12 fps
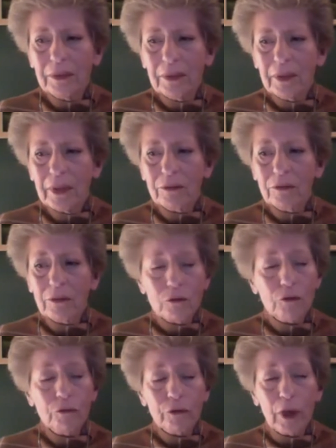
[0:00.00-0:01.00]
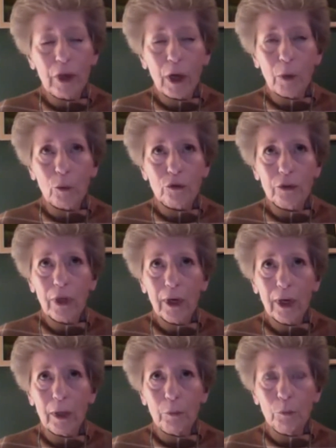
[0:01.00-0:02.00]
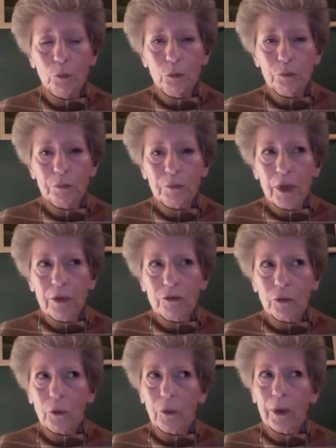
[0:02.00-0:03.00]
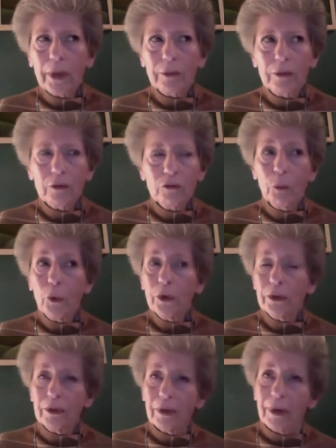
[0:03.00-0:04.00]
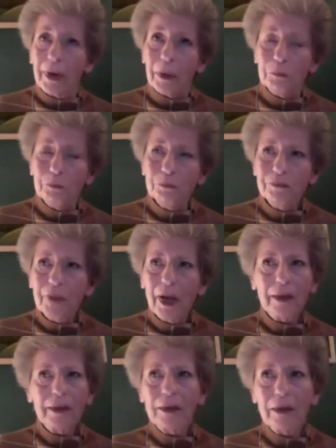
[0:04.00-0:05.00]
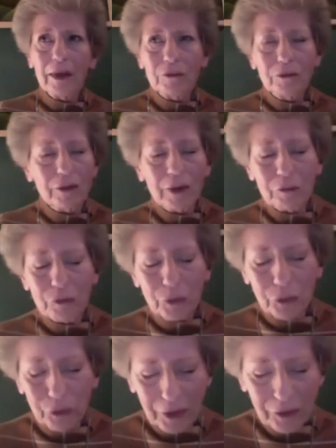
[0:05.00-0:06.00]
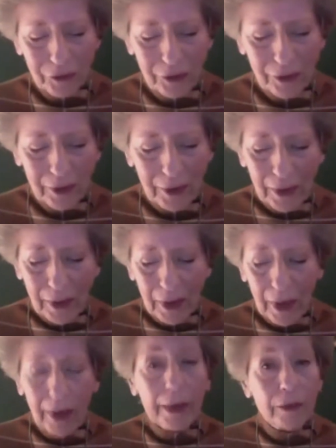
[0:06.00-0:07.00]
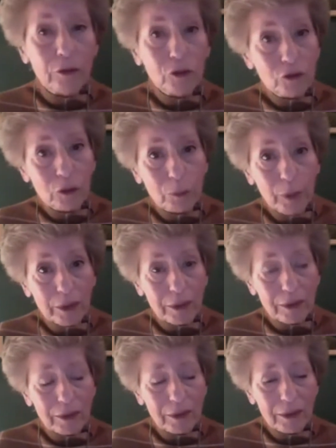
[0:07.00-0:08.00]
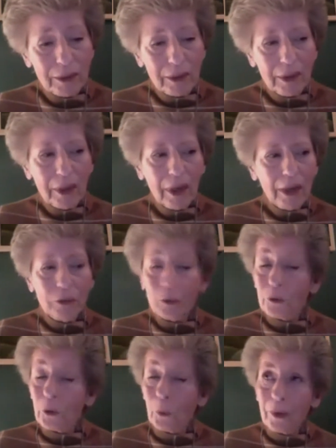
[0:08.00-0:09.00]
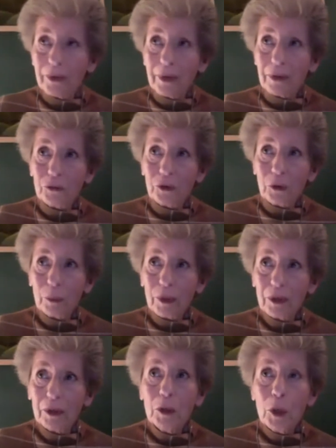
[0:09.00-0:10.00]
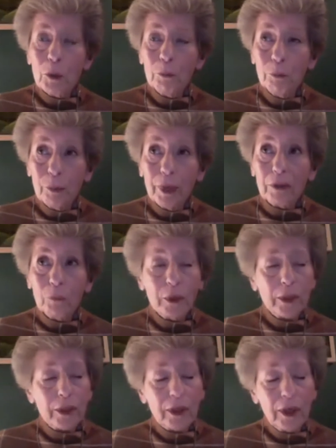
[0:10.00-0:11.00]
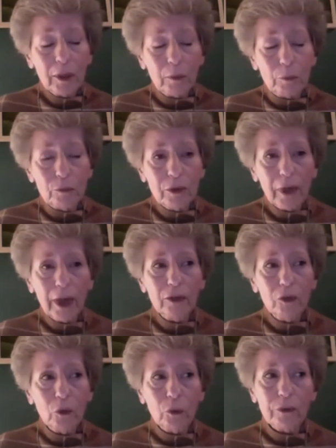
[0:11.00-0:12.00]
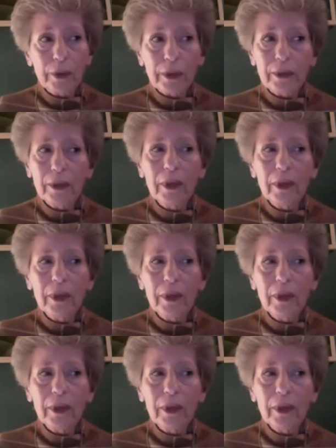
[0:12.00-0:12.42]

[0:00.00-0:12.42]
it's such a phenomenal time. So at this point in time, I cannot say I fear death. I anticipate it. I don't know when that's going to be, but when it comes, I know that